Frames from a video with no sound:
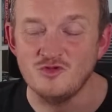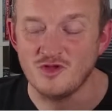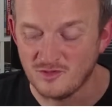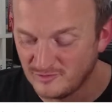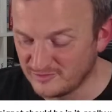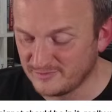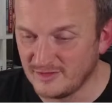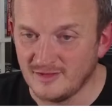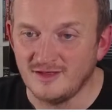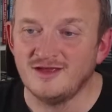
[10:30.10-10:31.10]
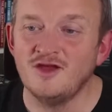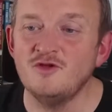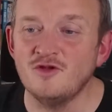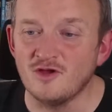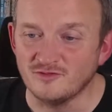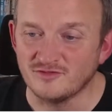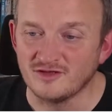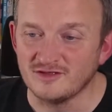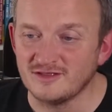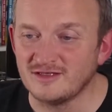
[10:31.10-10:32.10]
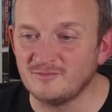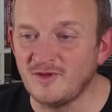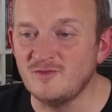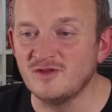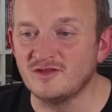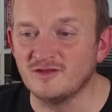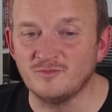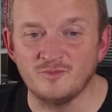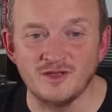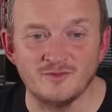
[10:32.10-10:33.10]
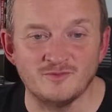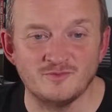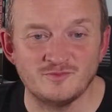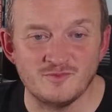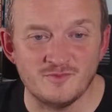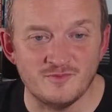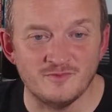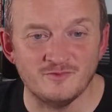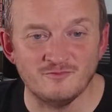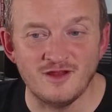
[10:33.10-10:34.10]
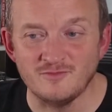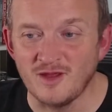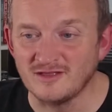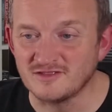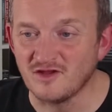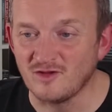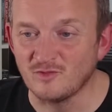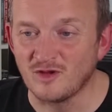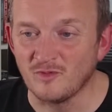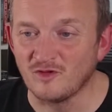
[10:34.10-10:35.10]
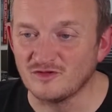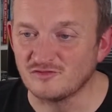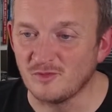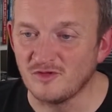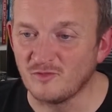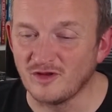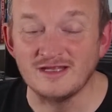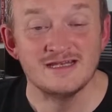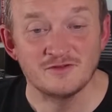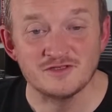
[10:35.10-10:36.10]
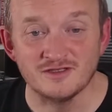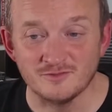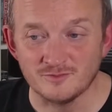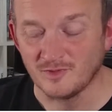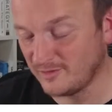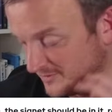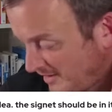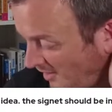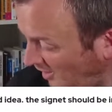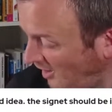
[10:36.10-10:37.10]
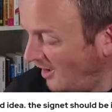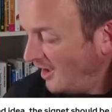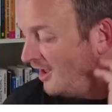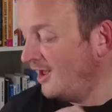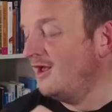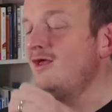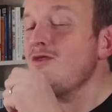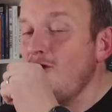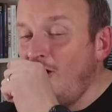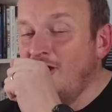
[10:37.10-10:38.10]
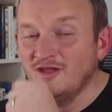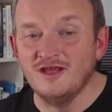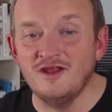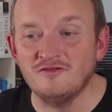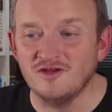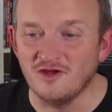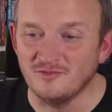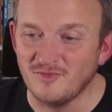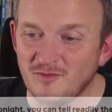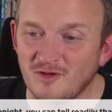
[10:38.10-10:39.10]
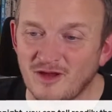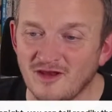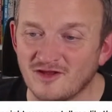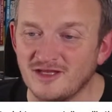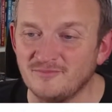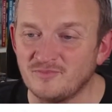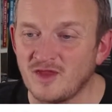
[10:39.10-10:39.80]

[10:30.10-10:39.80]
Who knows? Who knows? Maybe the big red man tonight will come along and drop me off one. I doubt it, but you never know. Maybe I'll get lucky.